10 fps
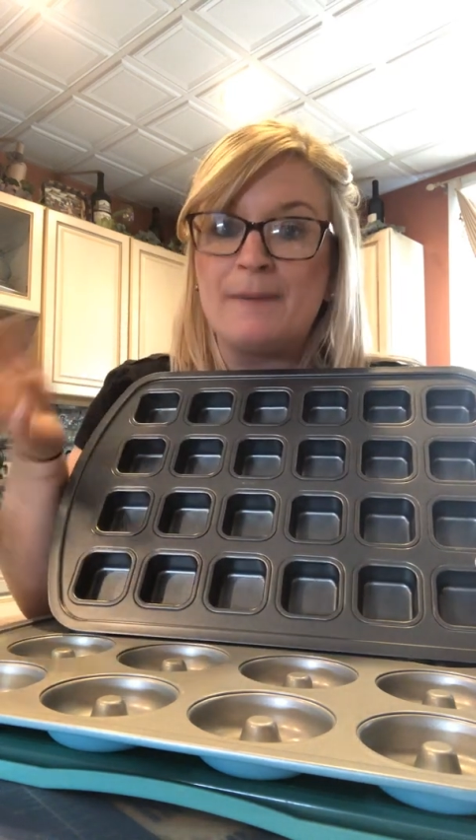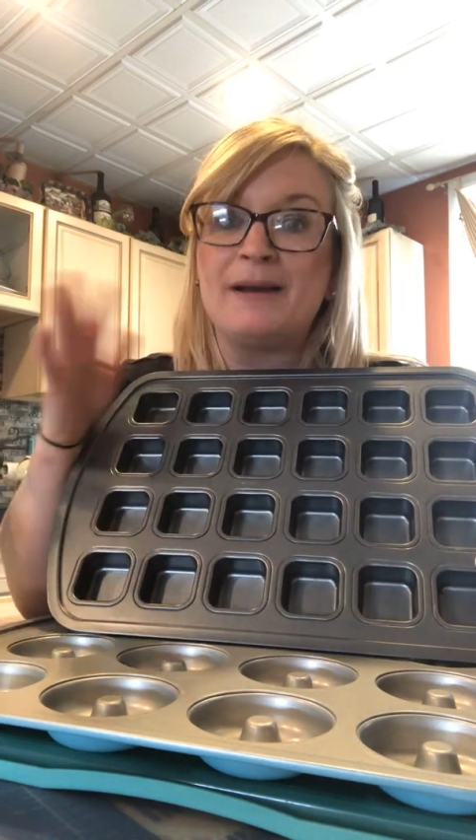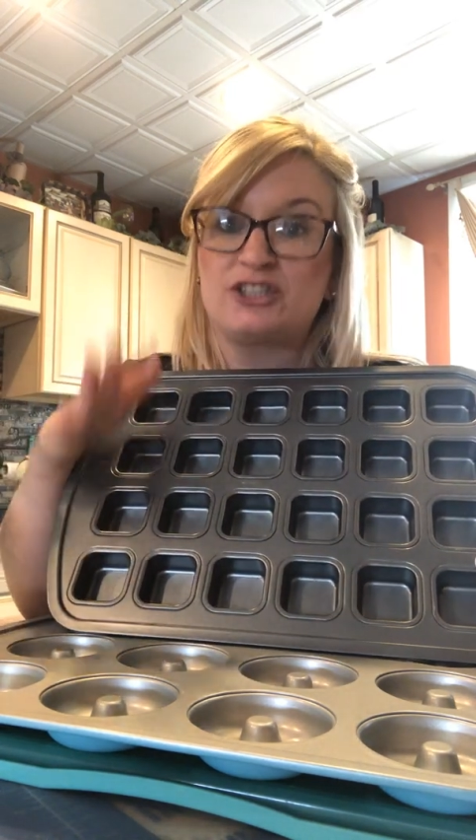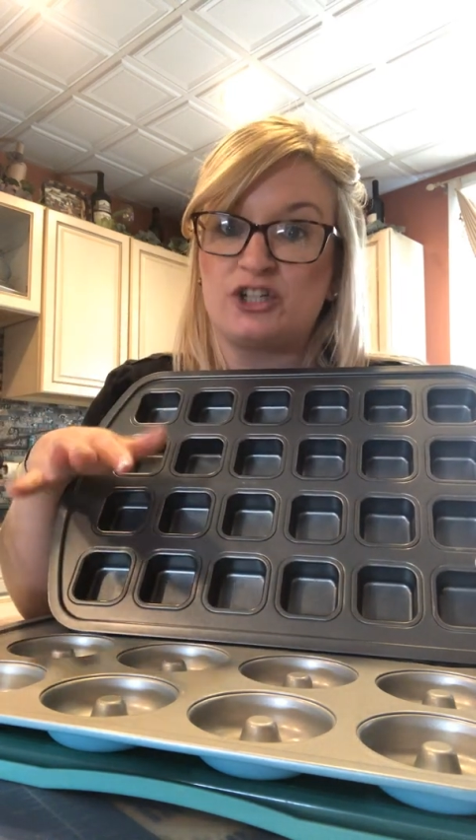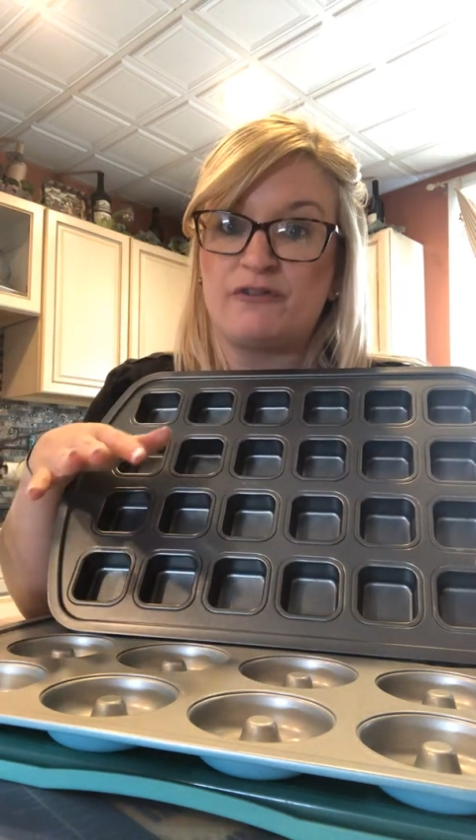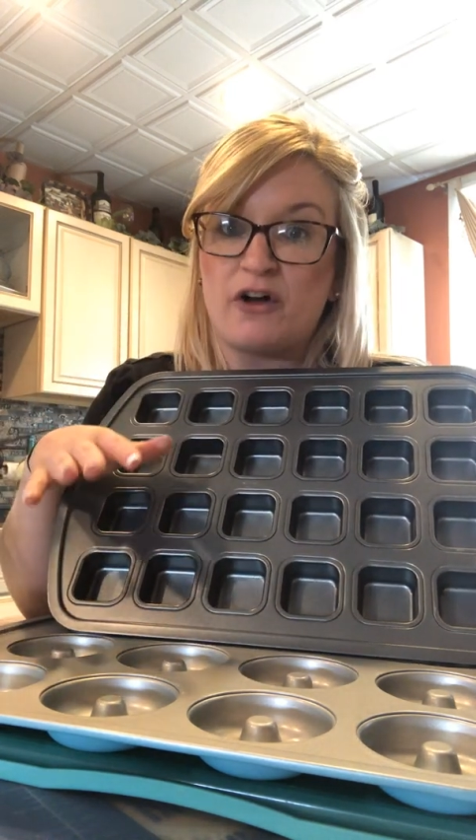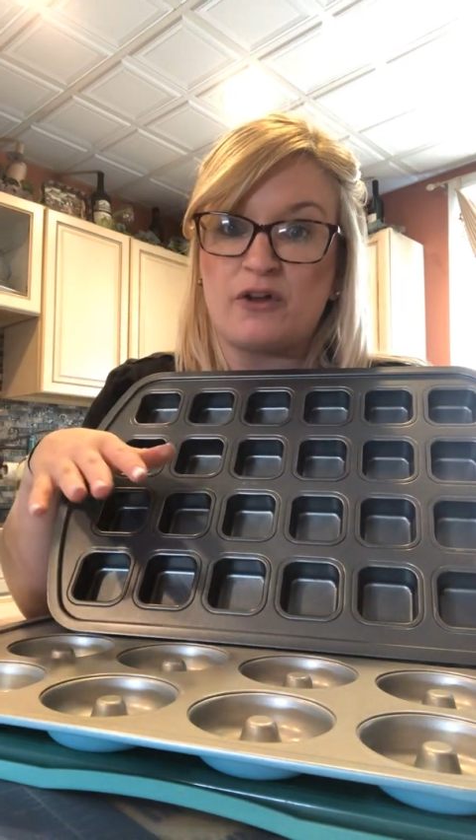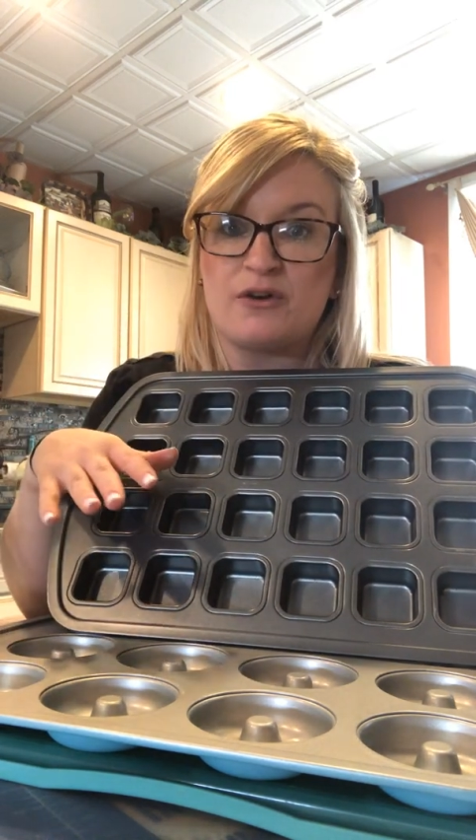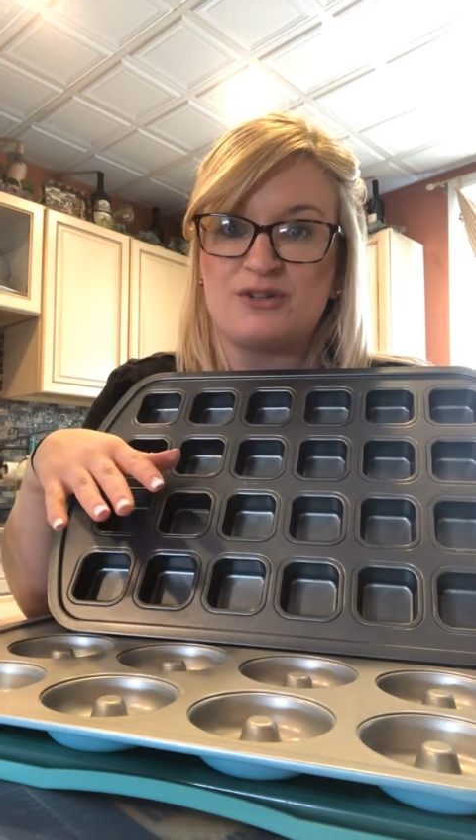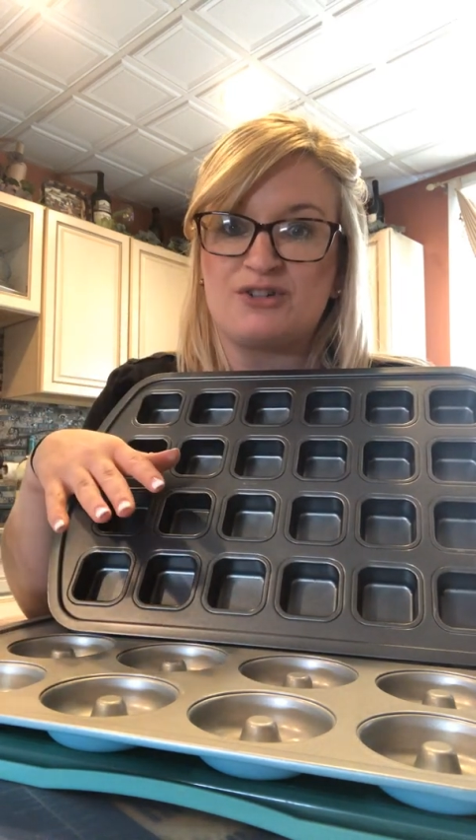make sure you follow
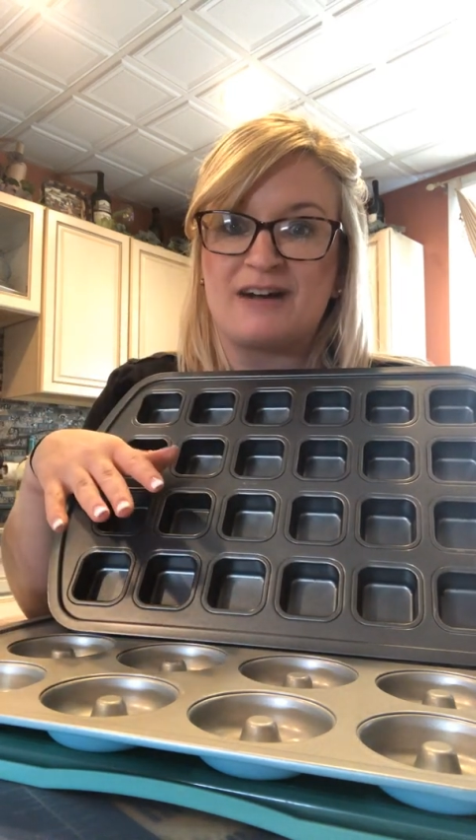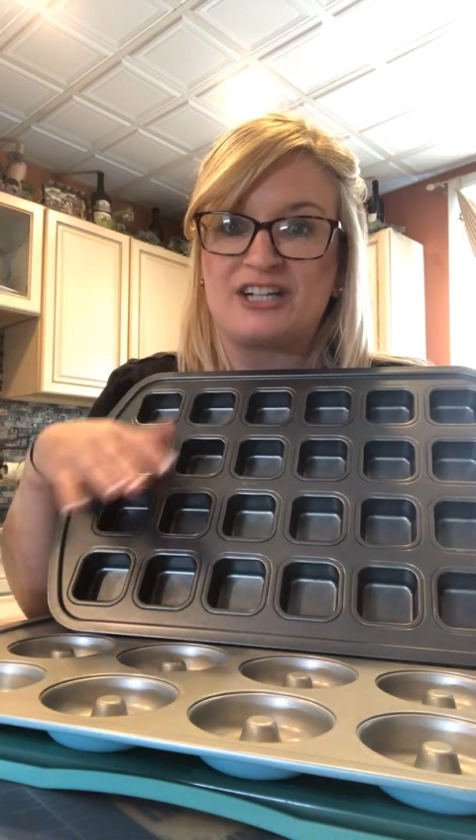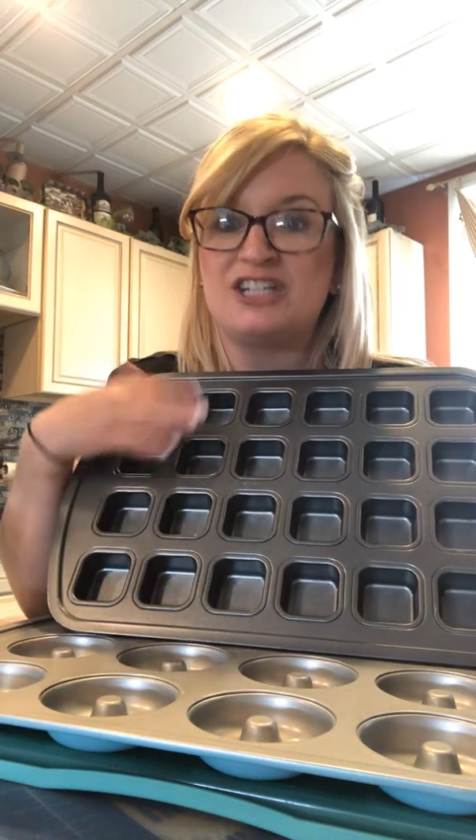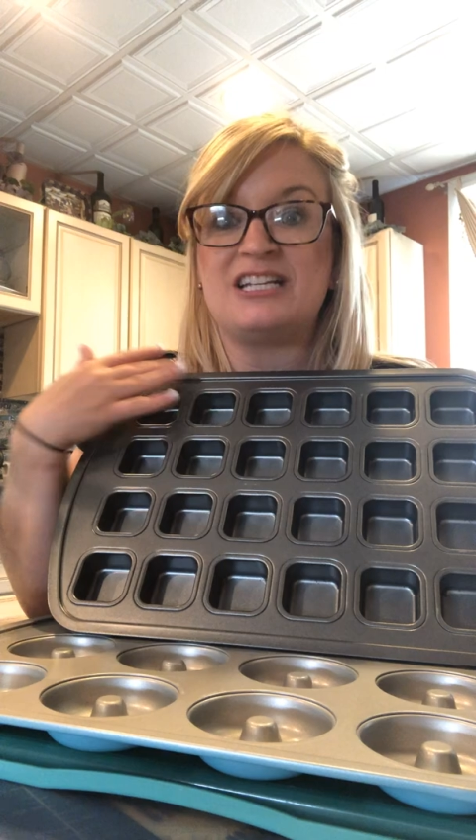those directions